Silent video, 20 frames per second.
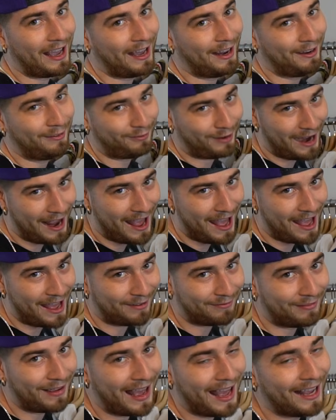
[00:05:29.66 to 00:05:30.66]
and
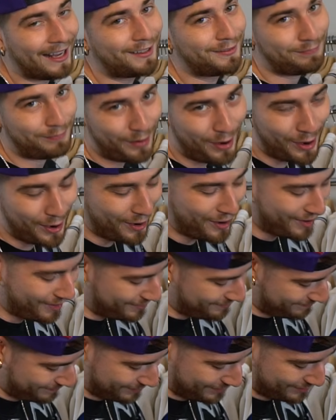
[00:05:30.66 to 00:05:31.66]
red makes
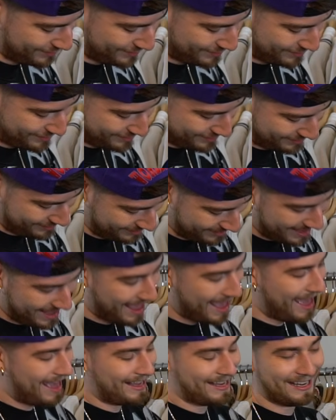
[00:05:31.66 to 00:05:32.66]
purple.
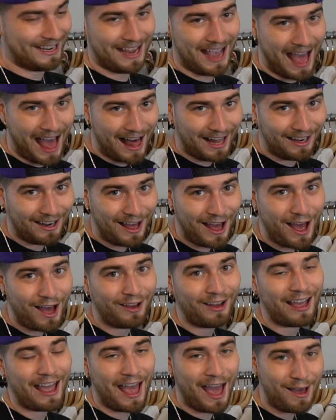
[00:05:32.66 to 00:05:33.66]

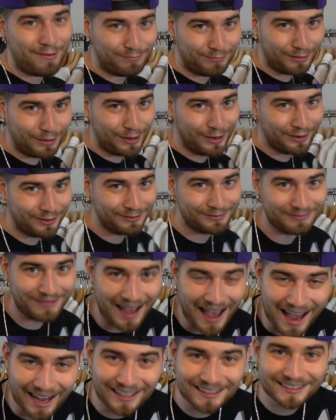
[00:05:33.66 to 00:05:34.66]
Yellow and blue
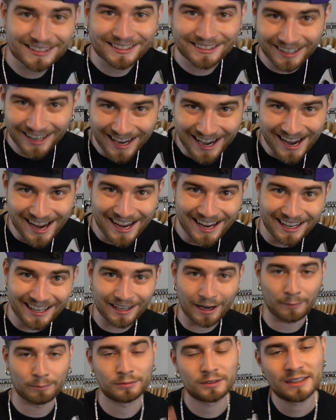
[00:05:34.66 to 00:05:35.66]
makes
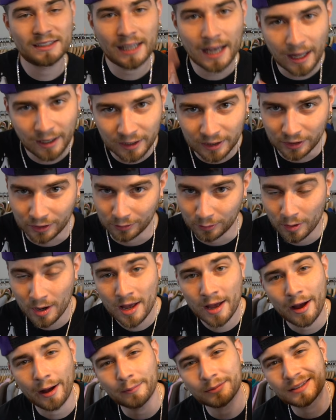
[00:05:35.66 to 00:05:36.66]
green. I'm telling you,
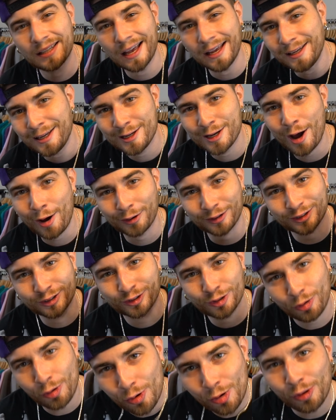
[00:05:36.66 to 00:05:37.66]
I'm taking y'all to
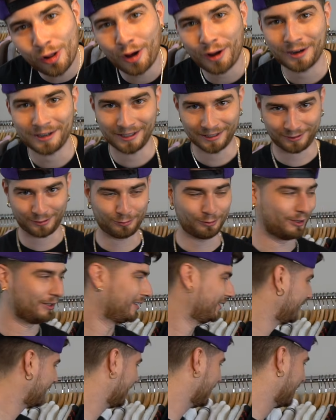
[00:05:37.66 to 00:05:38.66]
school on this one.
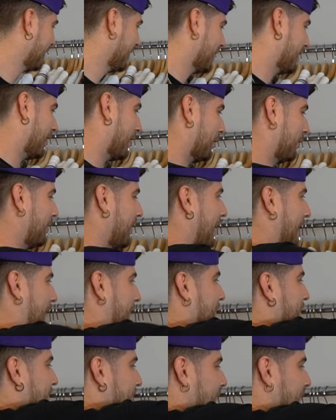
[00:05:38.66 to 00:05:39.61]
Okay,